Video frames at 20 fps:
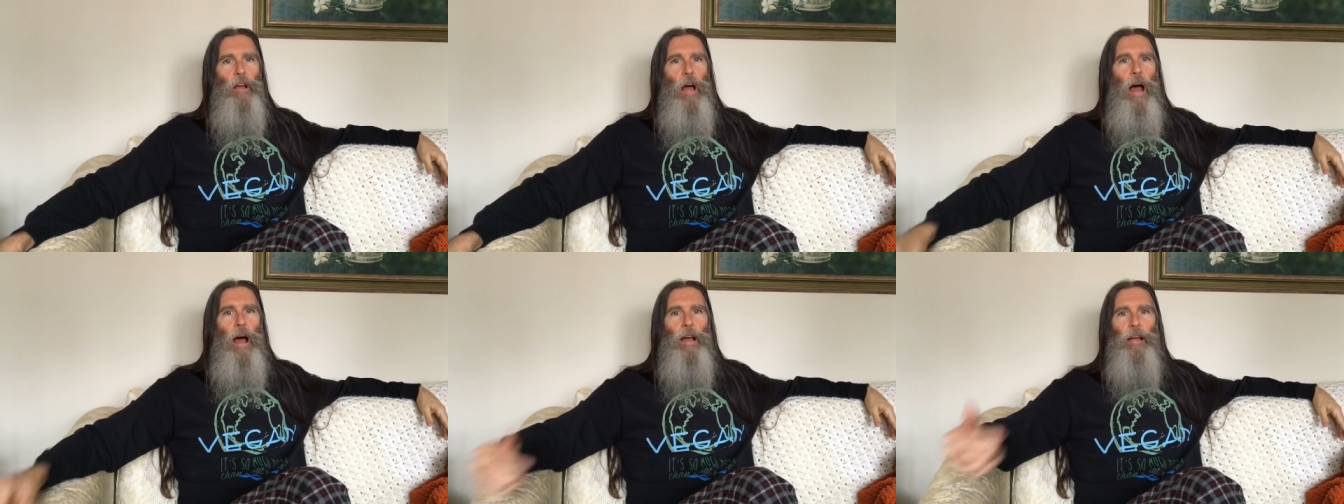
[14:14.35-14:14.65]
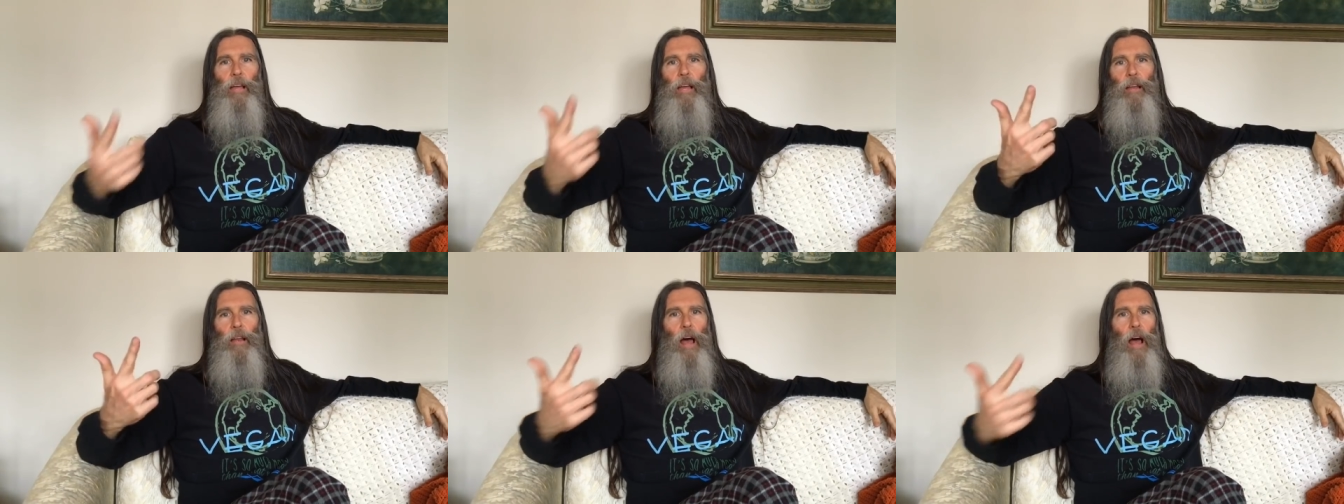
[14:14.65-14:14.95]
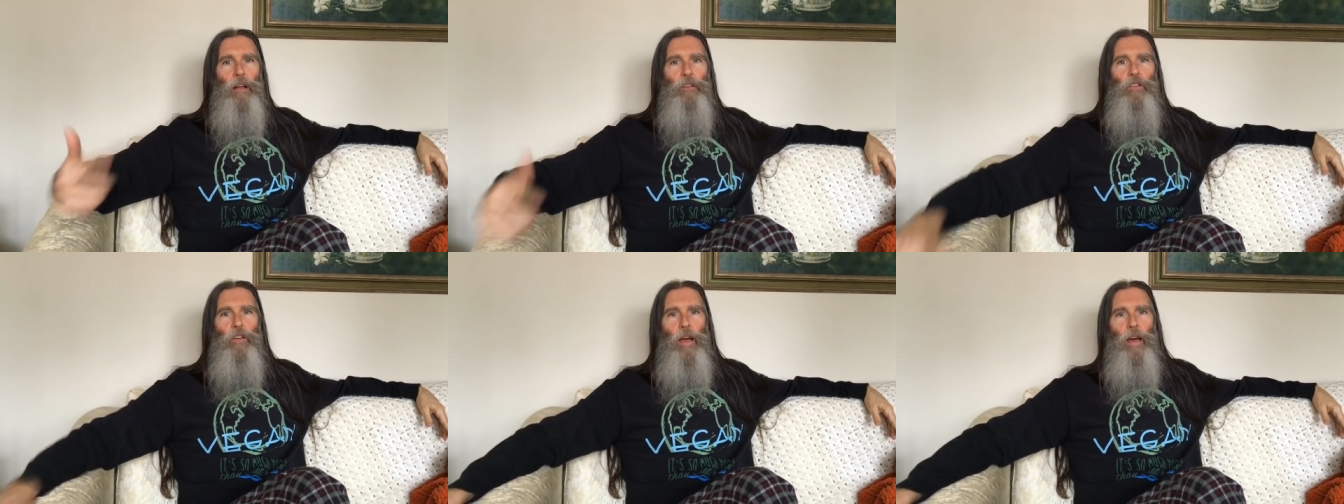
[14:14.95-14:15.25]
I can
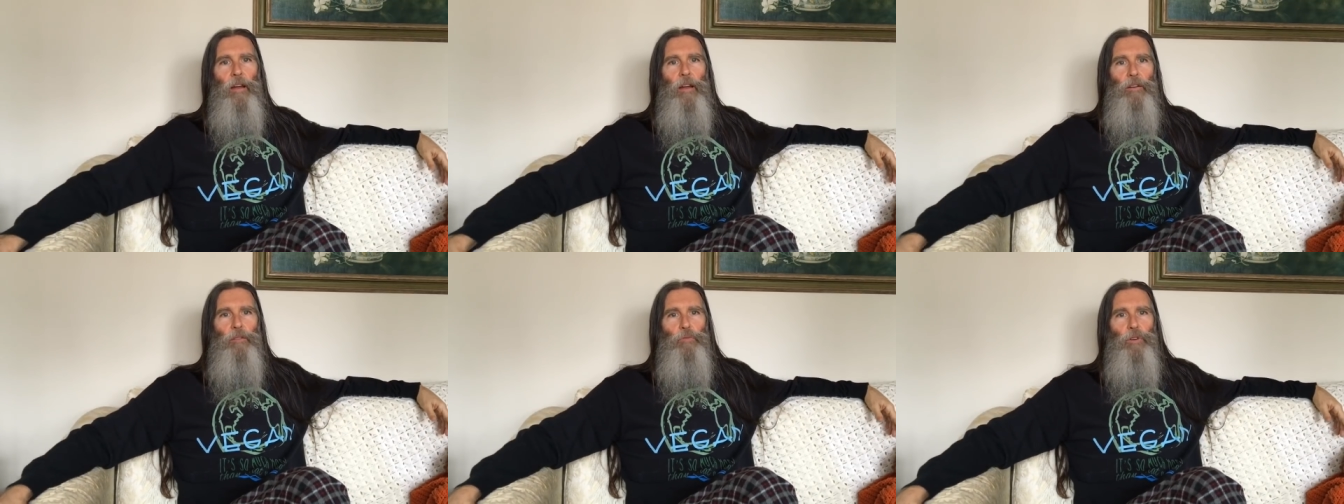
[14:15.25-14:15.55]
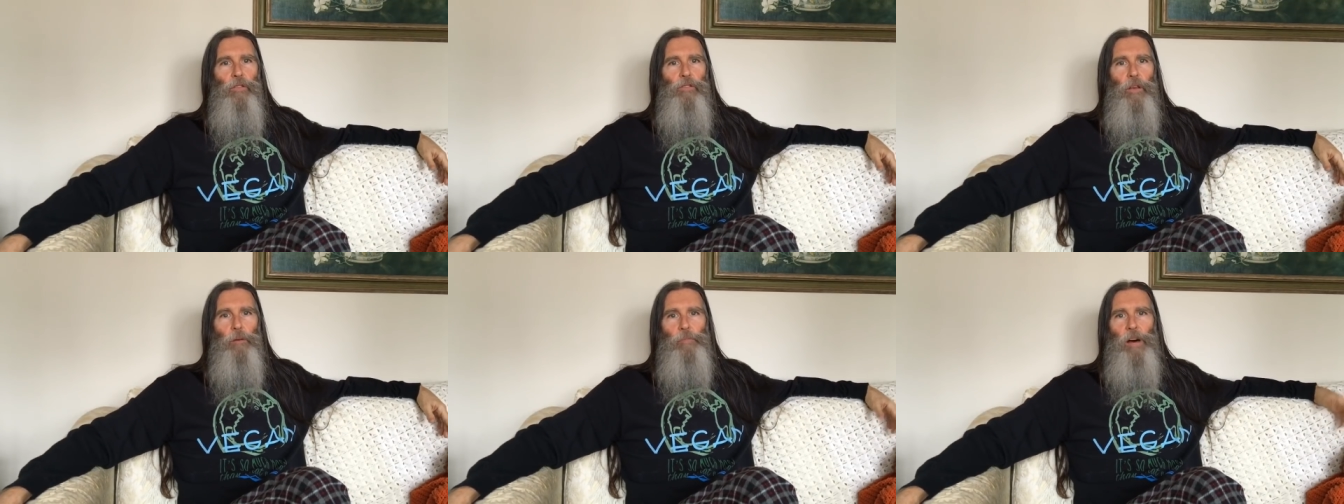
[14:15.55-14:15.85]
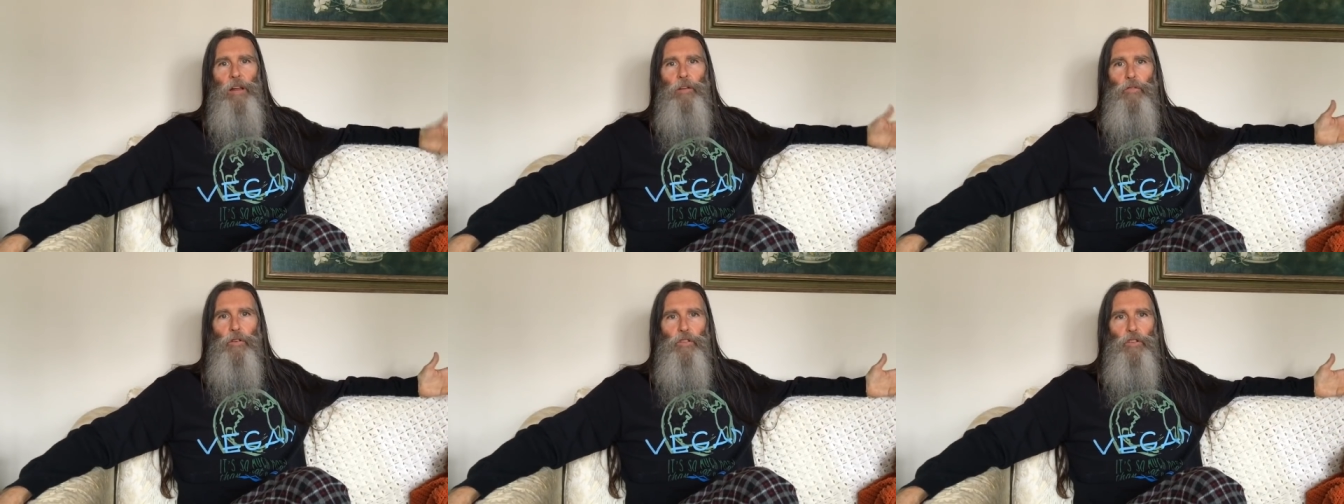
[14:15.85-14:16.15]
I chatted with
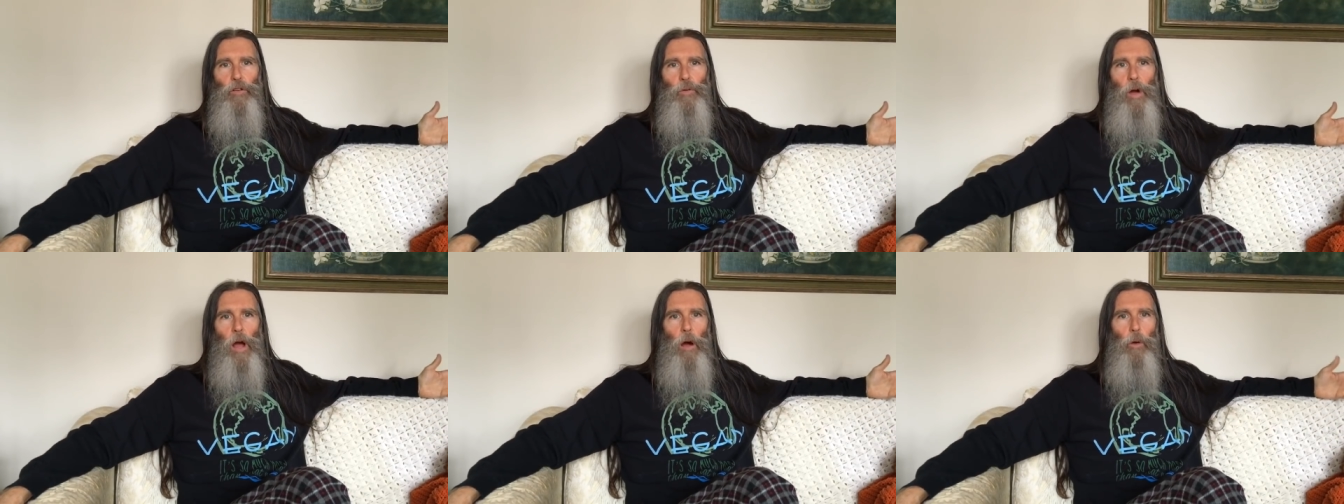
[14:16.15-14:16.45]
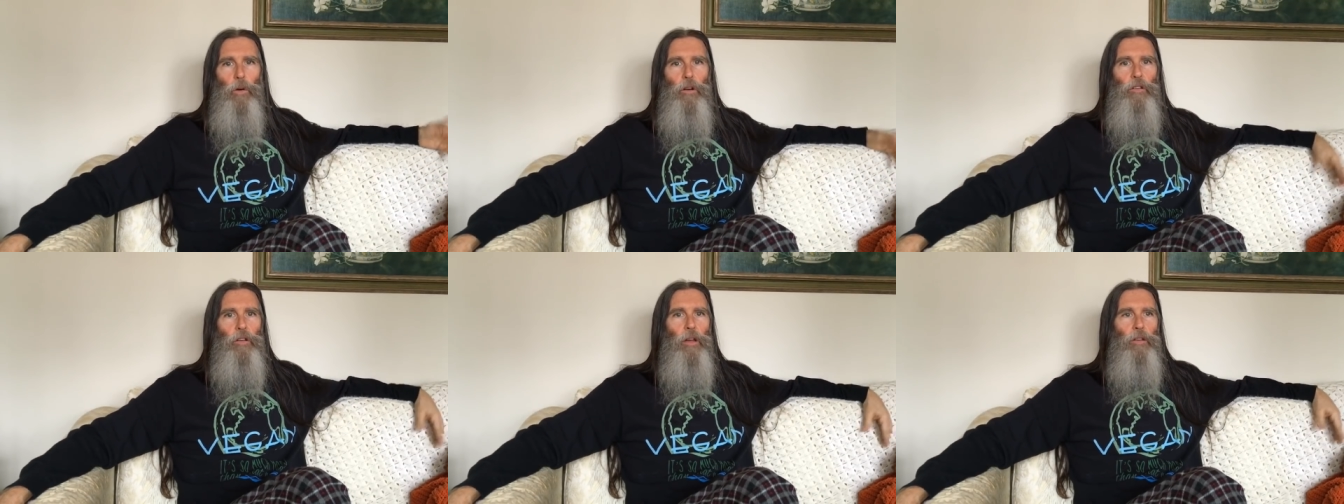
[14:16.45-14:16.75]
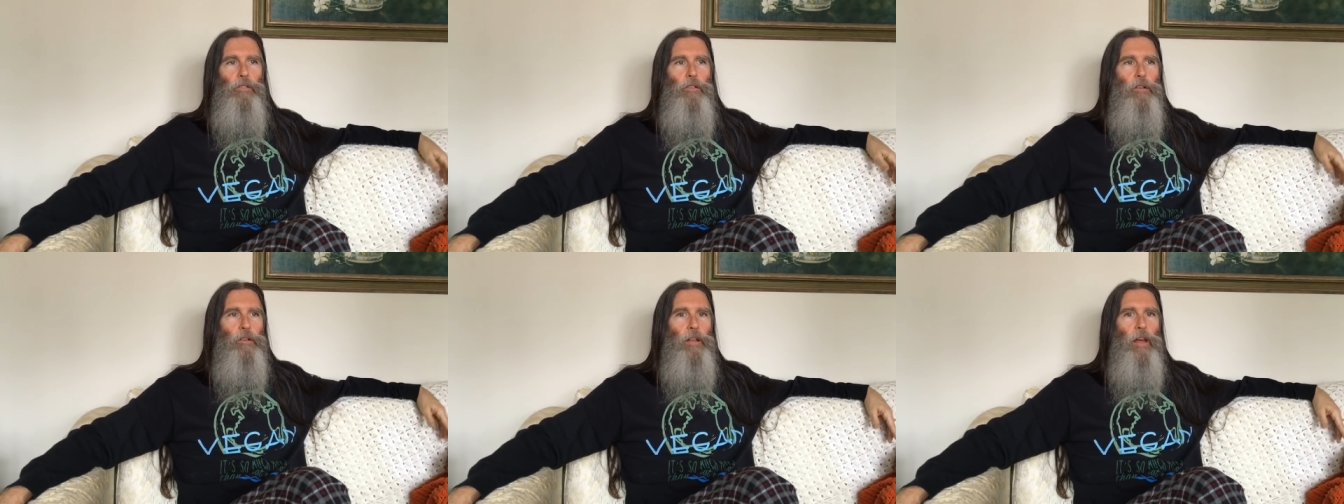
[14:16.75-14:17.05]
somebody for 2 hours
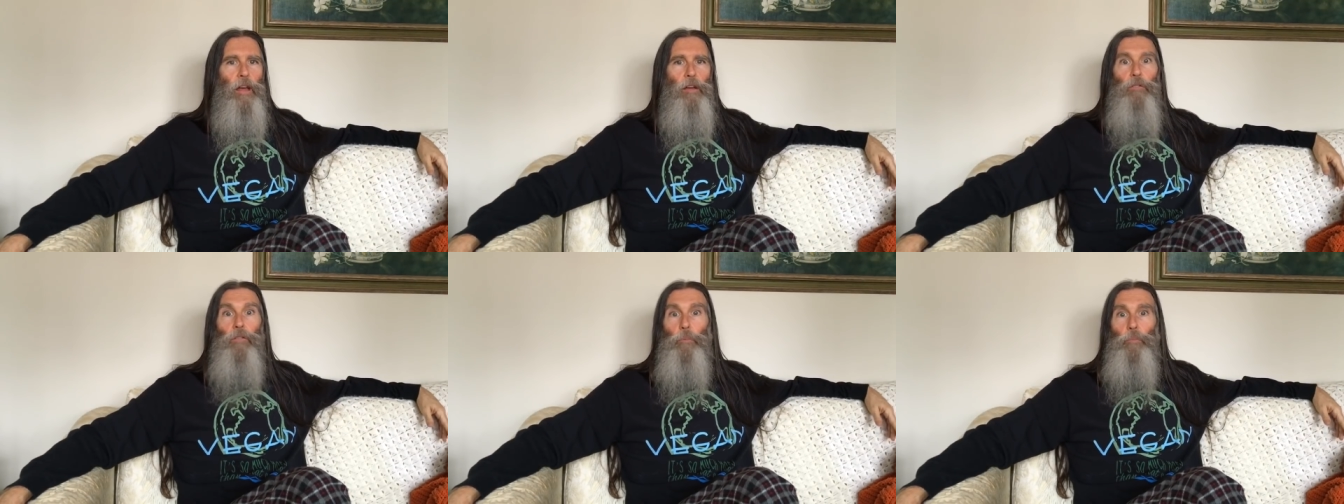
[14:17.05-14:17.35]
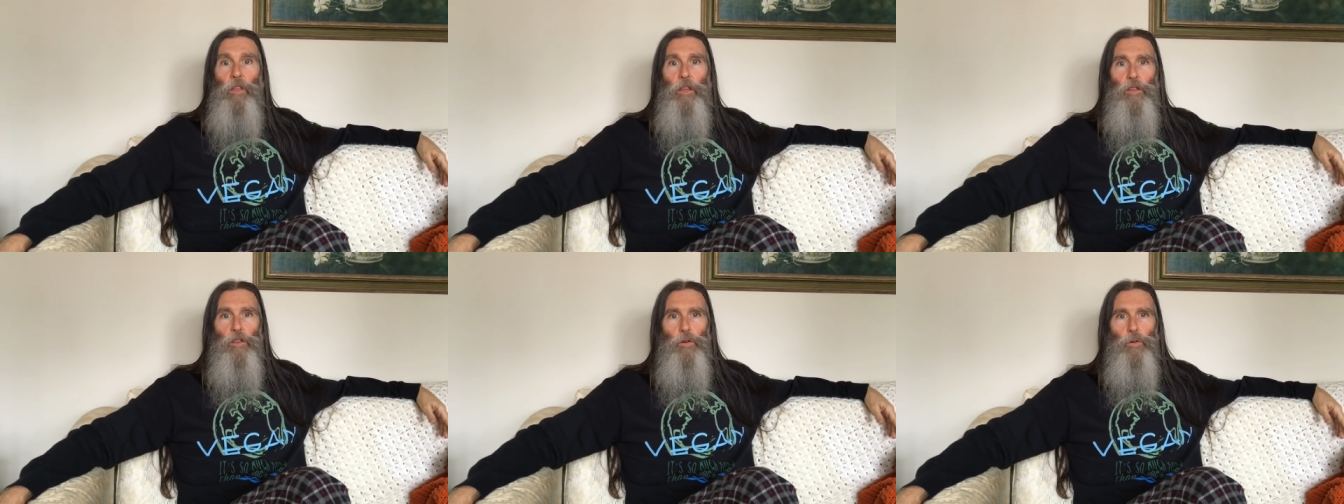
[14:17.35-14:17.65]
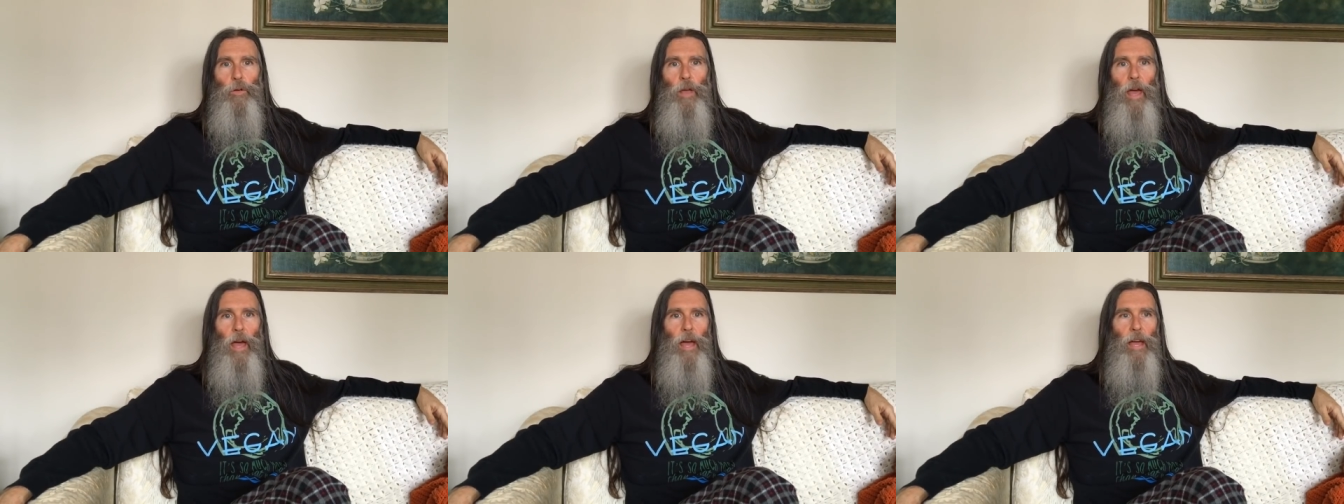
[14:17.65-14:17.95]
yesterday from the
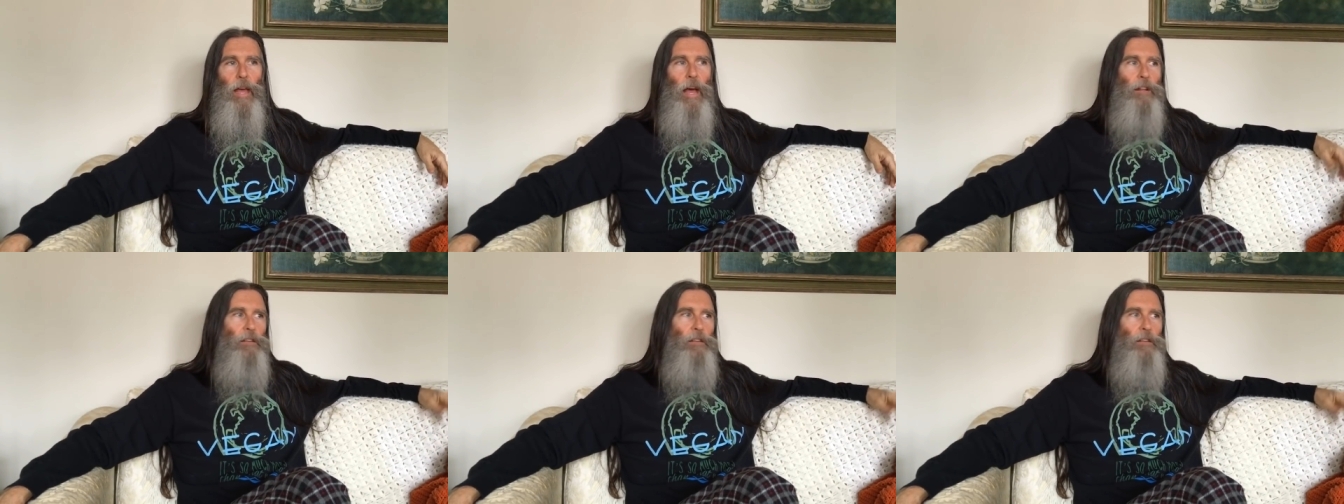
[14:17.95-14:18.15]
UK.